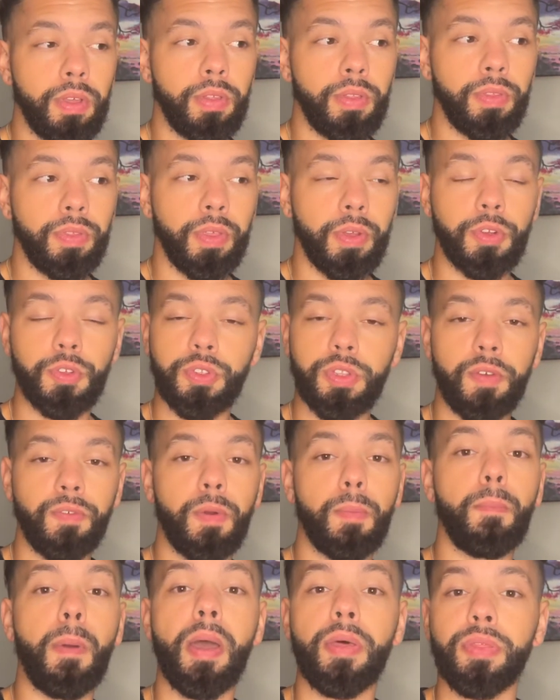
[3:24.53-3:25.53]
there's different
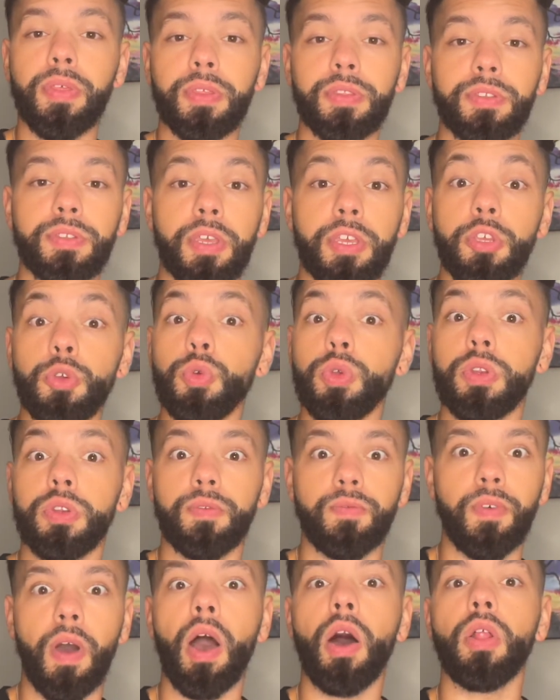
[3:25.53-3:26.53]
methods that you can
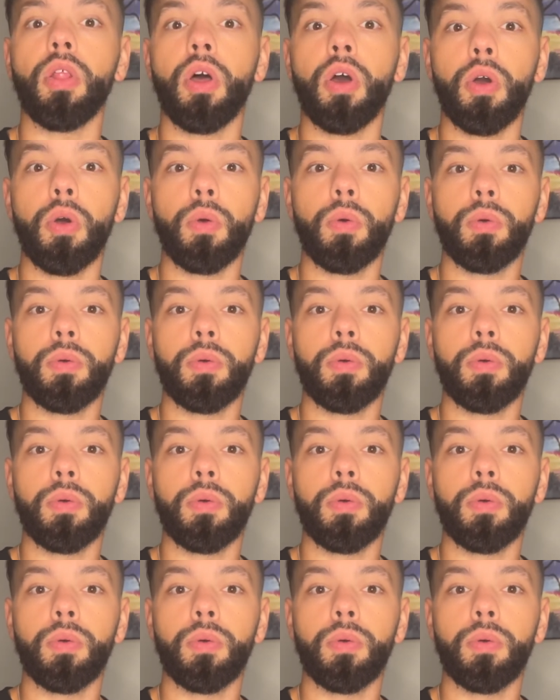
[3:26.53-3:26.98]
follow